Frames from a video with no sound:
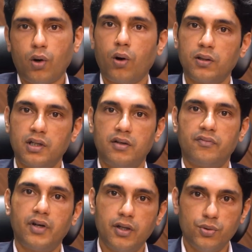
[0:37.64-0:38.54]
all the
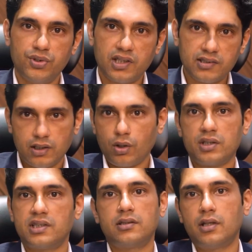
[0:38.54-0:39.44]
different users and
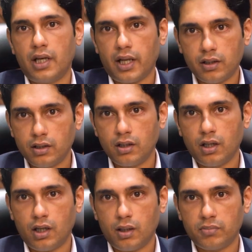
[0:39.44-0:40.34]
not just the direct
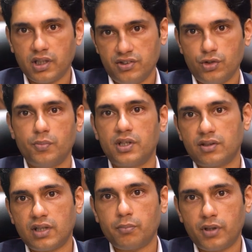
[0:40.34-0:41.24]
consumers
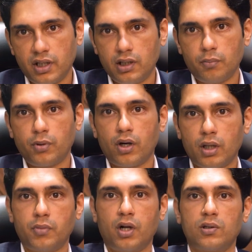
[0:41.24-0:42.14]
of that particular
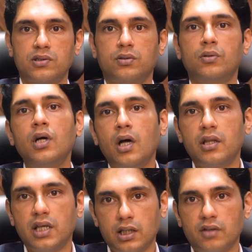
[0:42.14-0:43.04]
product, but also
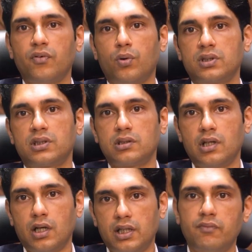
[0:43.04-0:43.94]
the other folks
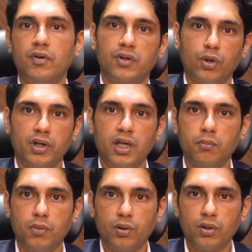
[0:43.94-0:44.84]
that we were talking
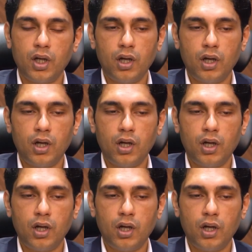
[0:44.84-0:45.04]
about